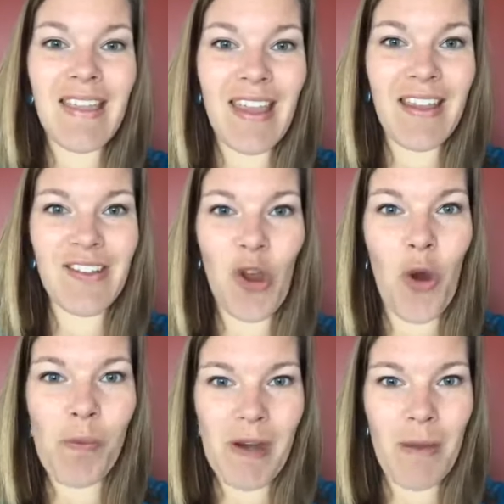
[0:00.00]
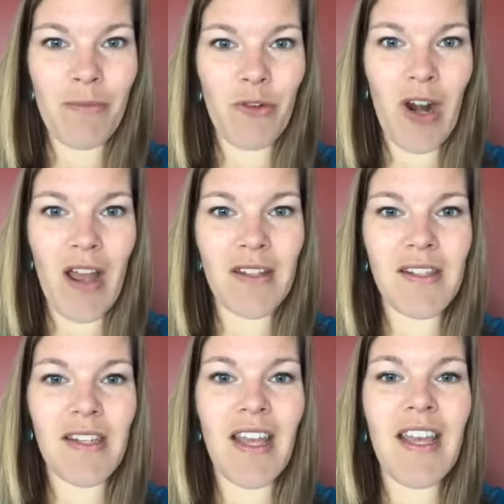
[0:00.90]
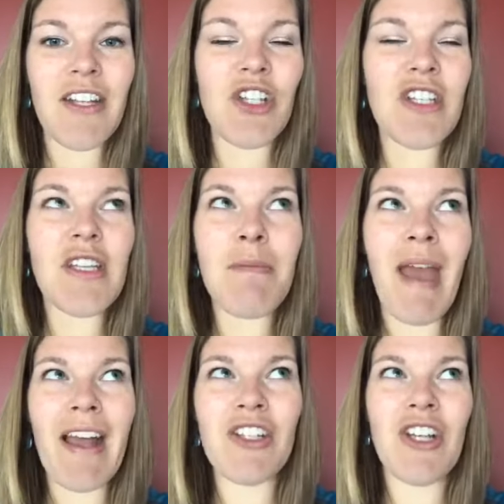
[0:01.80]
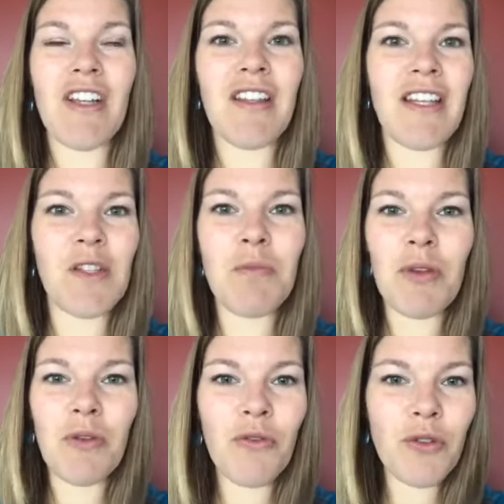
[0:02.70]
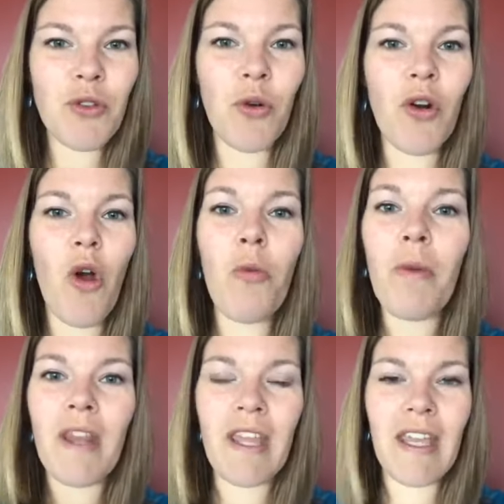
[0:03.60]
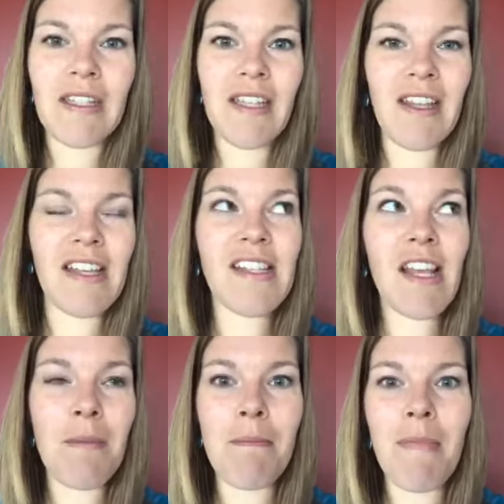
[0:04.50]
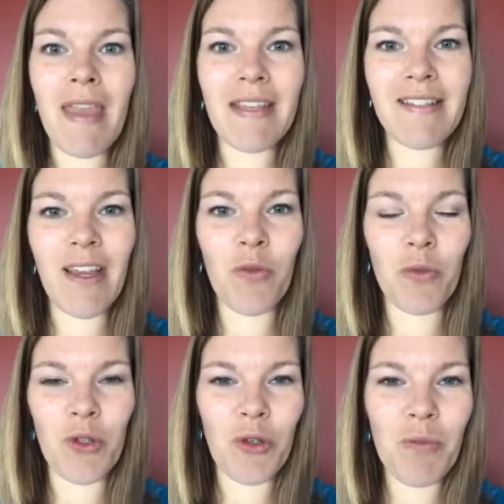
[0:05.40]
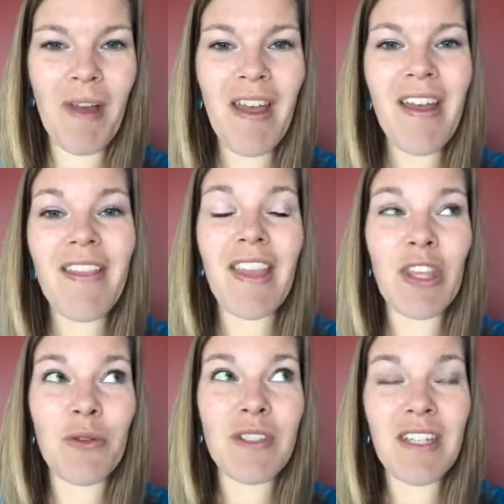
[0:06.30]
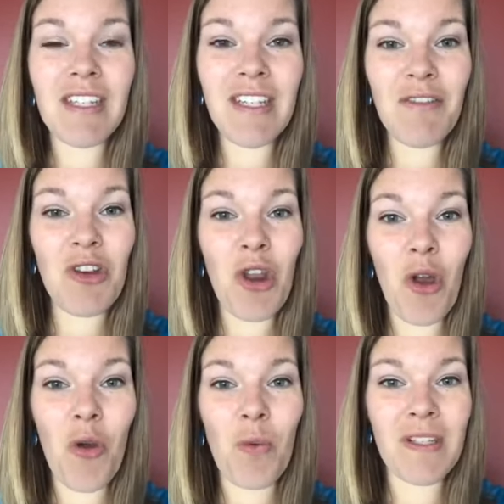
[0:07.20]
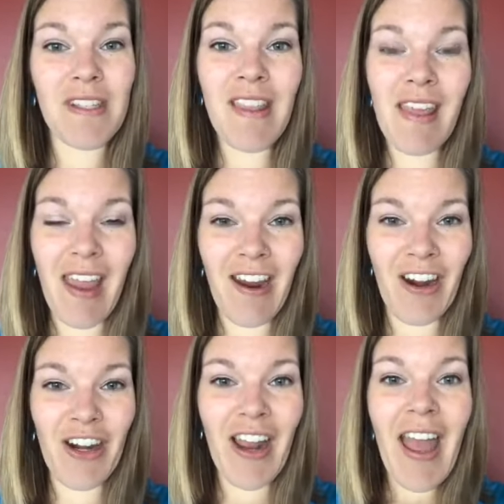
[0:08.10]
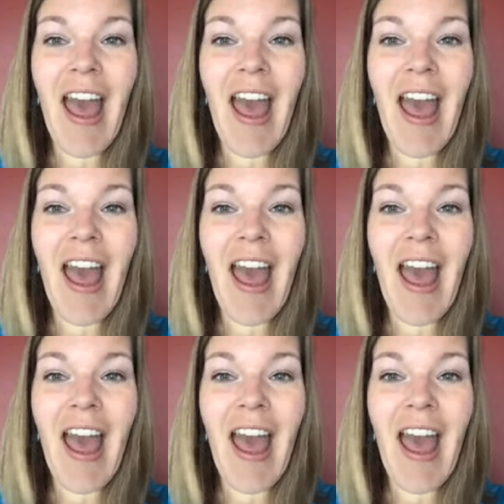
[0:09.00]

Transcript: things open up for us. Just imagine this beautiful door opening into this amazing room that you didn't even know was there.